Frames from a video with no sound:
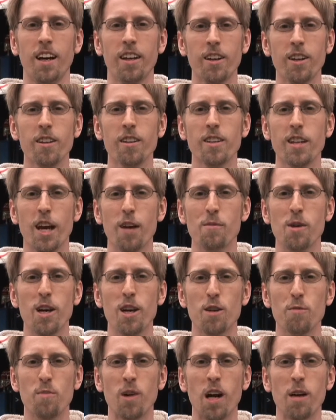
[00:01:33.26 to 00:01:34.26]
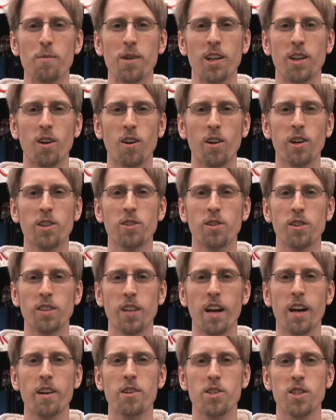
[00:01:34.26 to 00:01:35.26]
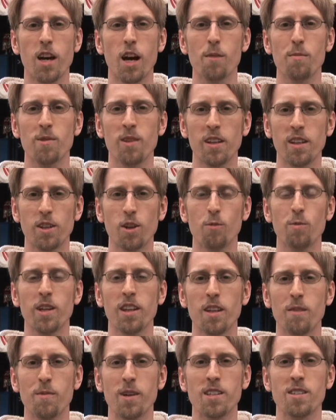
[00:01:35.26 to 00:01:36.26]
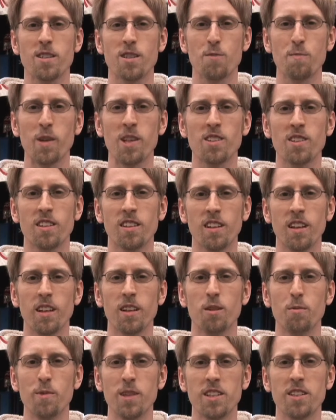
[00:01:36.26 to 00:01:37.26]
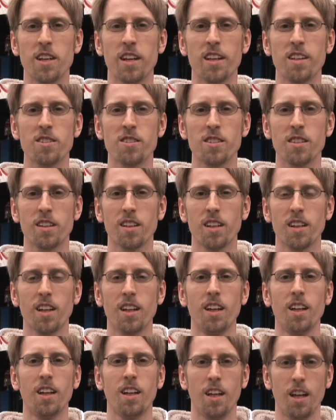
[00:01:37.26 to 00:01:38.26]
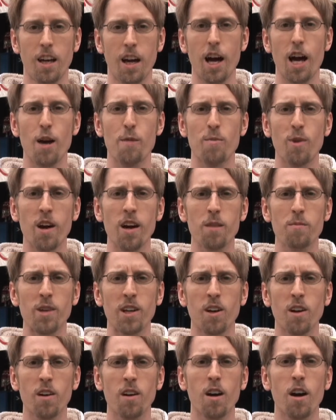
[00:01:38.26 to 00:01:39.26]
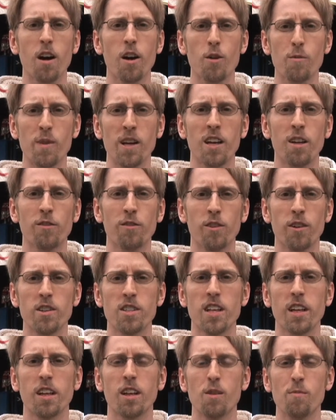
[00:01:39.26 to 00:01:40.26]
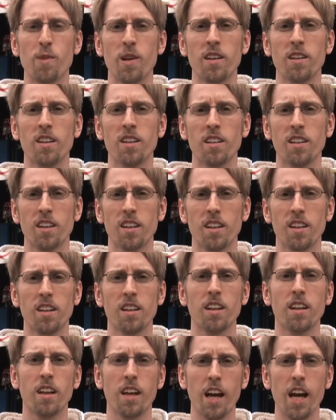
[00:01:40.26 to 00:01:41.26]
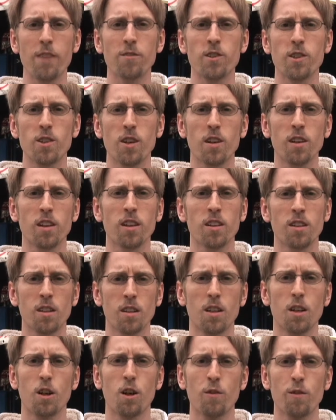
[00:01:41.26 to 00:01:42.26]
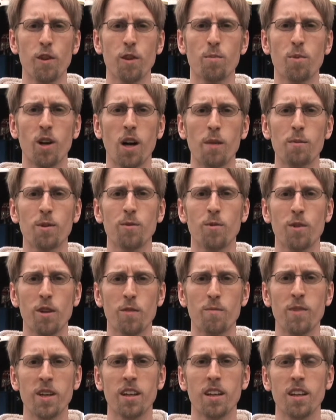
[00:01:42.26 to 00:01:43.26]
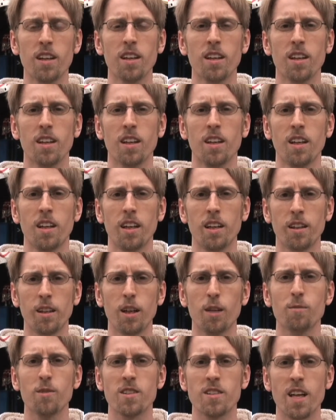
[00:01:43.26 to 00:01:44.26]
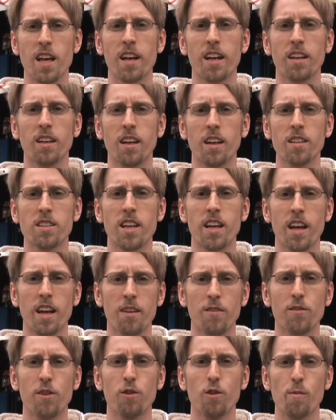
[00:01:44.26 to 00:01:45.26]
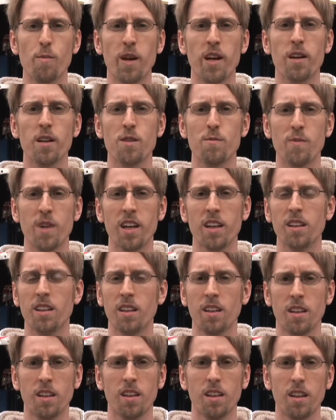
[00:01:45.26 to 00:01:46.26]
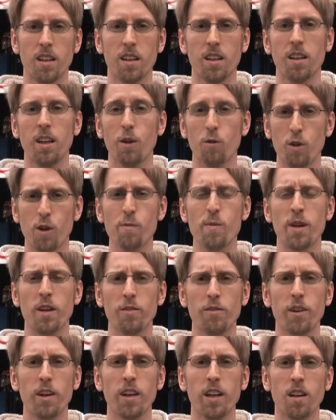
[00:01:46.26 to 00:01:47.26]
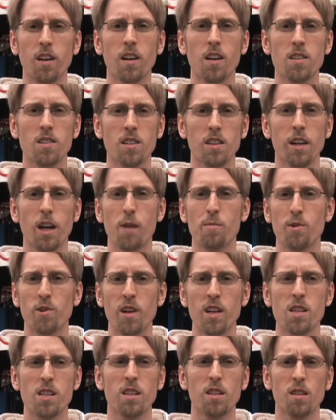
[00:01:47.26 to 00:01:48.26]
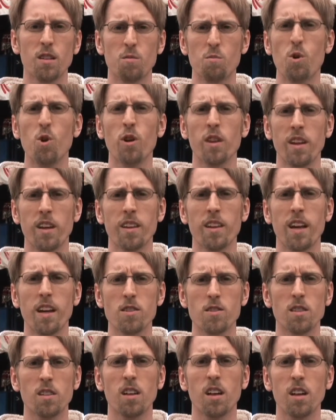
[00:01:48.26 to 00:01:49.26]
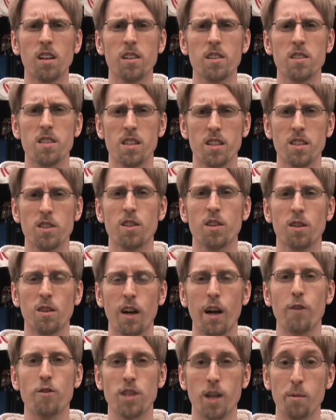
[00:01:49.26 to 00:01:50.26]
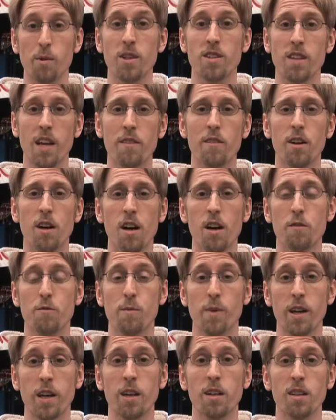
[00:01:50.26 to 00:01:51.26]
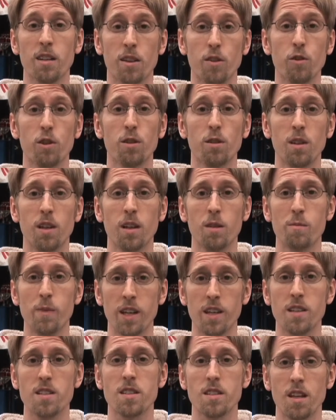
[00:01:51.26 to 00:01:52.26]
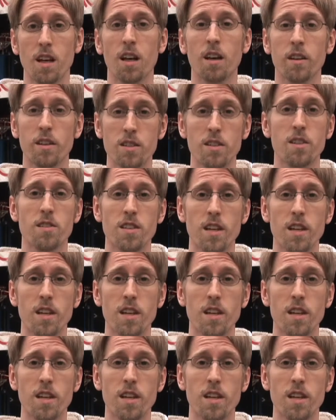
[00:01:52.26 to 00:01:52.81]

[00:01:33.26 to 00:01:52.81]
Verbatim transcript: Another time I had brought my car to a tire shop and they told me that my suspension needed to be changed. I brought my car to Automan for a second opinion and after talking over the problem with Mickey, ended up deciding not to have the repairs made. Uh, it would have been a very costly operation, more than $1,000, and so I was able to save a lot of money through uh, Mickey's honest